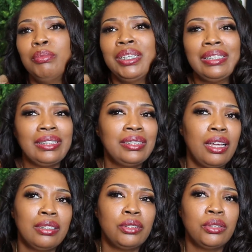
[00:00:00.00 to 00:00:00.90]
because that's
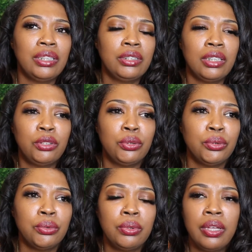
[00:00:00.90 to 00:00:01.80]
not
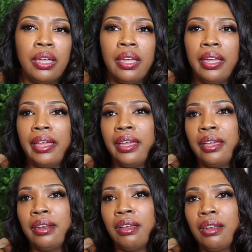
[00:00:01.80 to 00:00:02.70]
true.
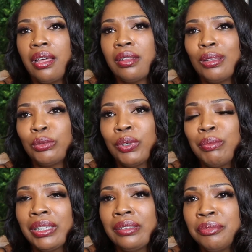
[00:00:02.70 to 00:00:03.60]
And a lot of those
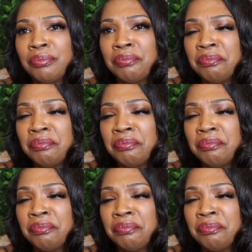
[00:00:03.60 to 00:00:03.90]
women,